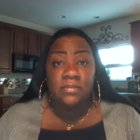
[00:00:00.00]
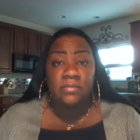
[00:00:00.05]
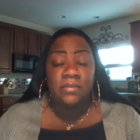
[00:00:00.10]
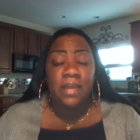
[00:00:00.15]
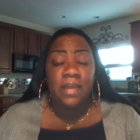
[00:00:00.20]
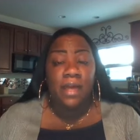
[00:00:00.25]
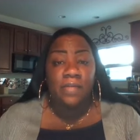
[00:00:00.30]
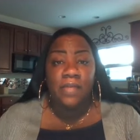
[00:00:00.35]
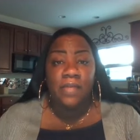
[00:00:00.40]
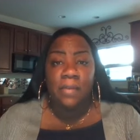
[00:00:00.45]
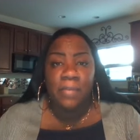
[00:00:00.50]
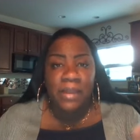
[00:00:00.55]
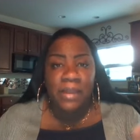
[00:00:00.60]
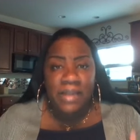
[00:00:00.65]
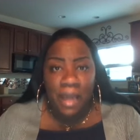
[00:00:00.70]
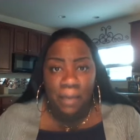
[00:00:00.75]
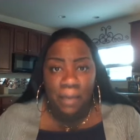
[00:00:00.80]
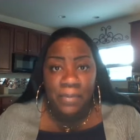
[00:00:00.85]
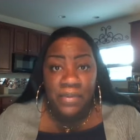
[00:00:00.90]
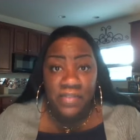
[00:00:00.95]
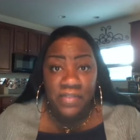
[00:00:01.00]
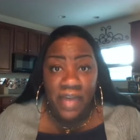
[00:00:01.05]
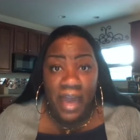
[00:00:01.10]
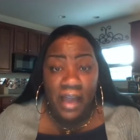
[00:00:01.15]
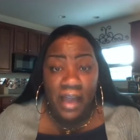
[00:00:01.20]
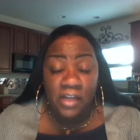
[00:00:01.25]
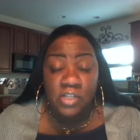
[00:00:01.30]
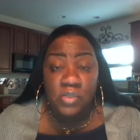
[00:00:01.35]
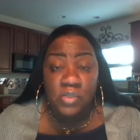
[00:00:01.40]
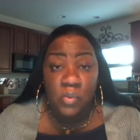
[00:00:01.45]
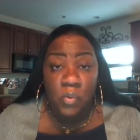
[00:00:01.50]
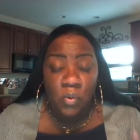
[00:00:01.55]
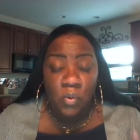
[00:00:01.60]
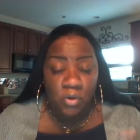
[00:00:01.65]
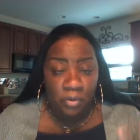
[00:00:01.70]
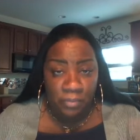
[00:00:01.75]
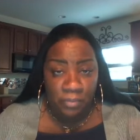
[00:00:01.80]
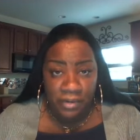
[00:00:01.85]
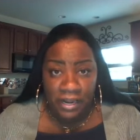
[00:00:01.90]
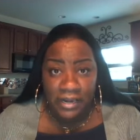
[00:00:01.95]
Now, that may not be the actual
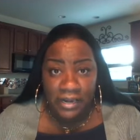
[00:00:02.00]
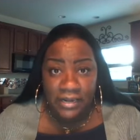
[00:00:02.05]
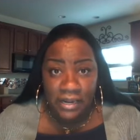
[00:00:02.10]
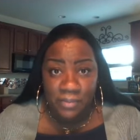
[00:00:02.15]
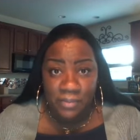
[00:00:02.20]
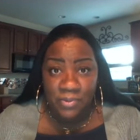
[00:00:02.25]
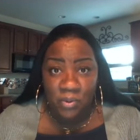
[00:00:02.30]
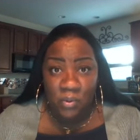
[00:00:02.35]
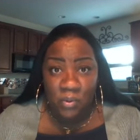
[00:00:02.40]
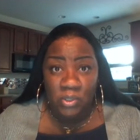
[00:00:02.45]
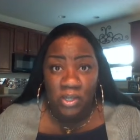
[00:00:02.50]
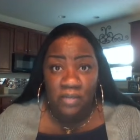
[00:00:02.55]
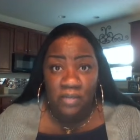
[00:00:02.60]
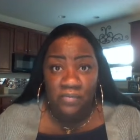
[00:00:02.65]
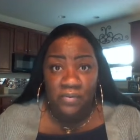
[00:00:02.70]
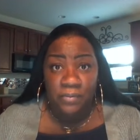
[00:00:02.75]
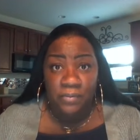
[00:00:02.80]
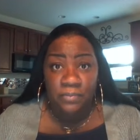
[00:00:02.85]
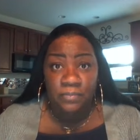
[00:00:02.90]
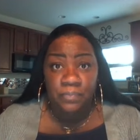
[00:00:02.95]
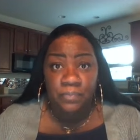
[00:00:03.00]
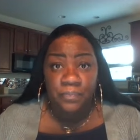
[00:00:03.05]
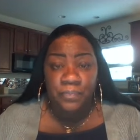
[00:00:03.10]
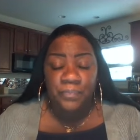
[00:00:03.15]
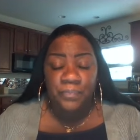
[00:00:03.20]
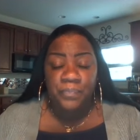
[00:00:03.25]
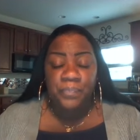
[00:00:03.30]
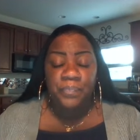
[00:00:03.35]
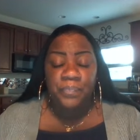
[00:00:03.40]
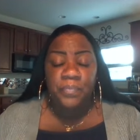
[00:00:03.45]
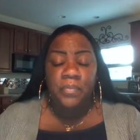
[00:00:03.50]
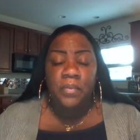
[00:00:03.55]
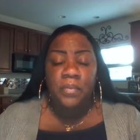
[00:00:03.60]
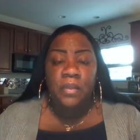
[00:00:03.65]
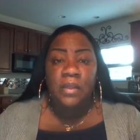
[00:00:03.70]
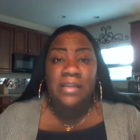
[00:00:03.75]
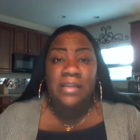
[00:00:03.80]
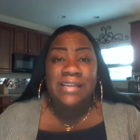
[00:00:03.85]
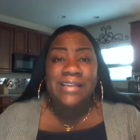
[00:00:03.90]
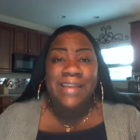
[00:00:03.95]
order, but I named all of them.
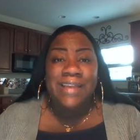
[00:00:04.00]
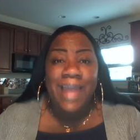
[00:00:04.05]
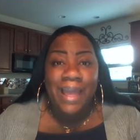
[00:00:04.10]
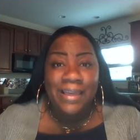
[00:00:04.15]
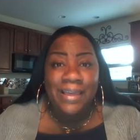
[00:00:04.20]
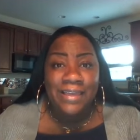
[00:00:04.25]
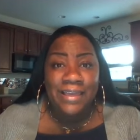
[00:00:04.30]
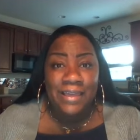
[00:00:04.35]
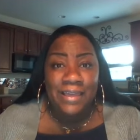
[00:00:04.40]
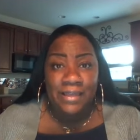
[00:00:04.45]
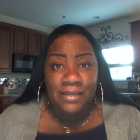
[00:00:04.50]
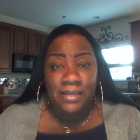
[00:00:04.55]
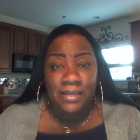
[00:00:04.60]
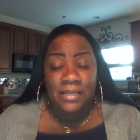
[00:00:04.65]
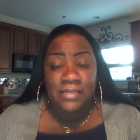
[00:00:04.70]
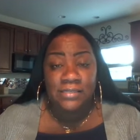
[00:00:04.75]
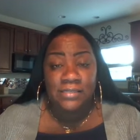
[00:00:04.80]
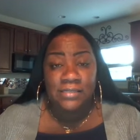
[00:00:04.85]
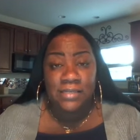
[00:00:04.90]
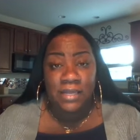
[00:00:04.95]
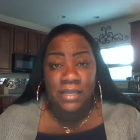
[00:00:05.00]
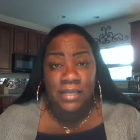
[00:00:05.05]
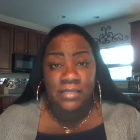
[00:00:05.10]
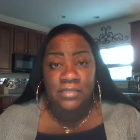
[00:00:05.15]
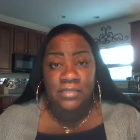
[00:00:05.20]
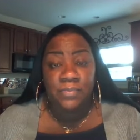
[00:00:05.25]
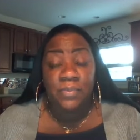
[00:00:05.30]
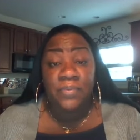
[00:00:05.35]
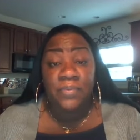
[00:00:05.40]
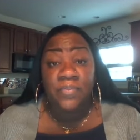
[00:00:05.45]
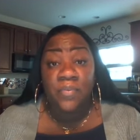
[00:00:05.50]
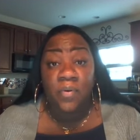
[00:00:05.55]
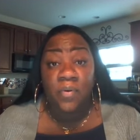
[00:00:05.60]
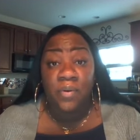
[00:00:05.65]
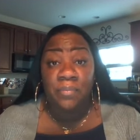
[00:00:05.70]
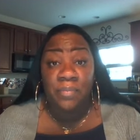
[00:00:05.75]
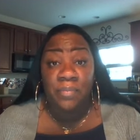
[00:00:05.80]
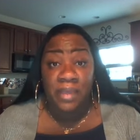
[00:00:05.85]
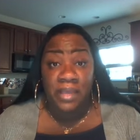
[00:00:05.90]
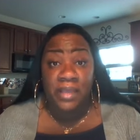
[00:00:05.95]
Naked, he says,
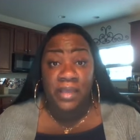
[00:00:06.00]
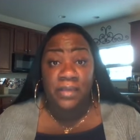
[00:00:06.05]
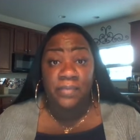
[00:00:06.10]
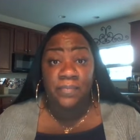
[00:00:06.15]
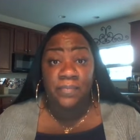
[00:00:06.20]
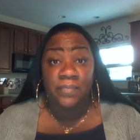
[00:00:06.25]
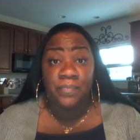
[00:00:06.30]
before me.